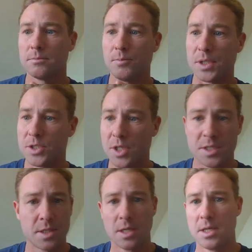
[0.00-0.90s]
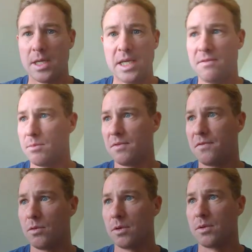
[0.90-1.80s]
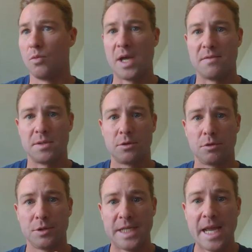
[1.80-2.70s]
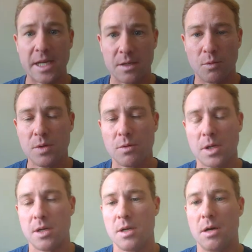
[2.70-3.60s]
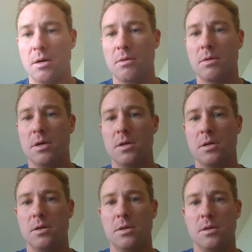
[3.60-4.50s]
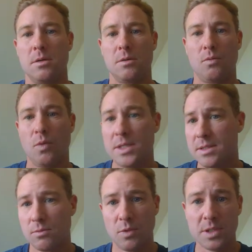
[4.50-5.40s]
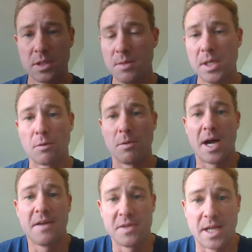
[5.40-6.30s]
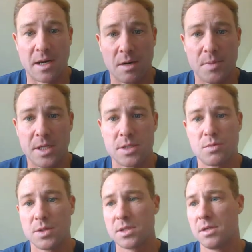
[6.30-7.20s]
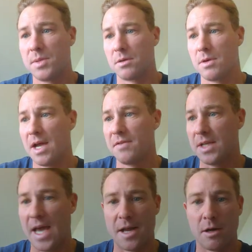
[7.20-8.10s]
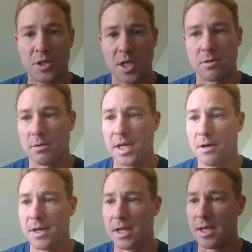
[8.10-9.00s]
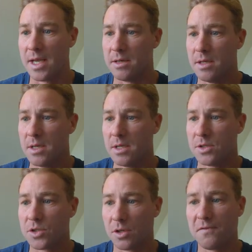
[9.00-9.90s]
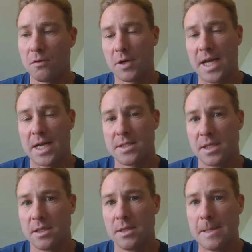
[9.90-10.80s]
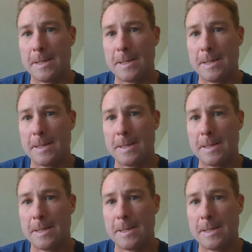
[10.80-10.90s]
But just even before the wave is created, we want to know what's going to be arriving at our beach, what's going to be arriving at our general area. And surf forecasting